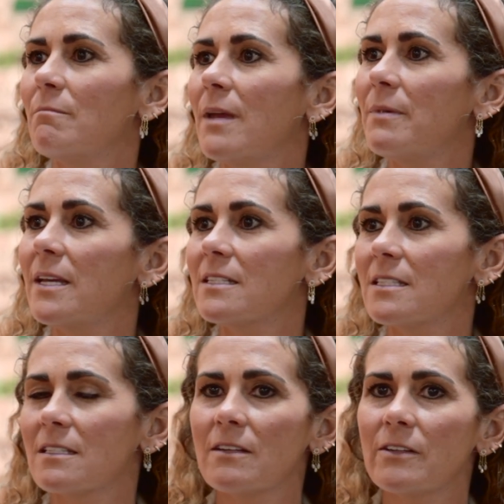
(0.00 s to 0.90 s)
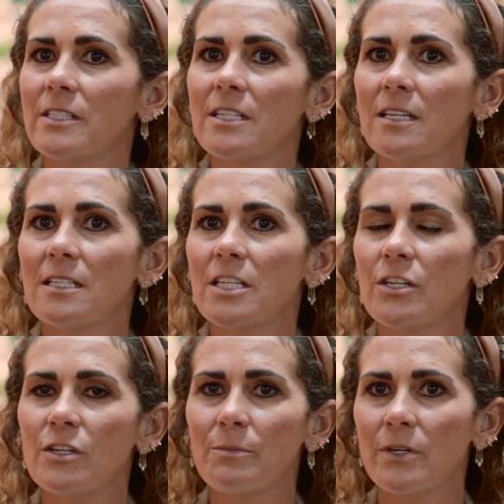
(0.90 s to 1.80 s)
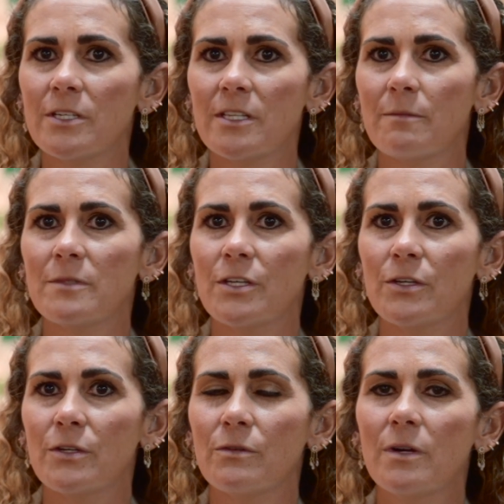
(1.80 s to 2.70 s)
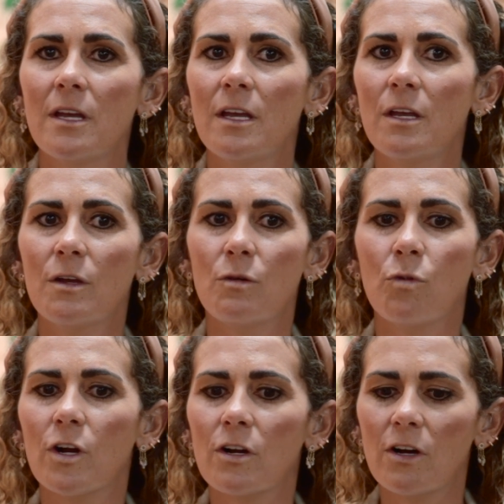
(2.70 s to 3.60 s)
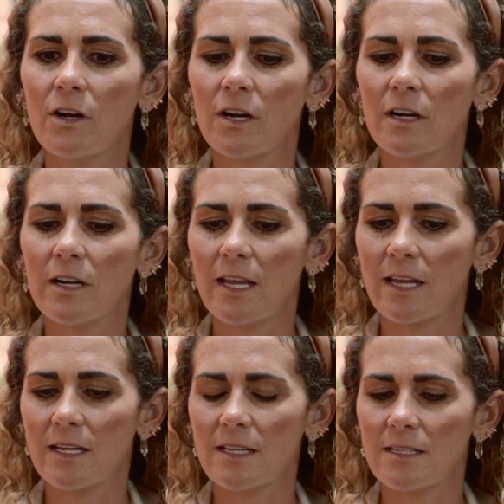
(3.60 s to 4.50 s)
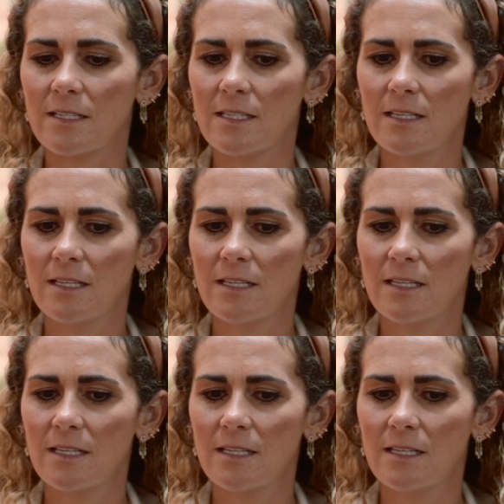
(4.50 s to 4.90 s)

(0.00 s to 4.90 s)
Maybe it's going to continue to push them to work hard and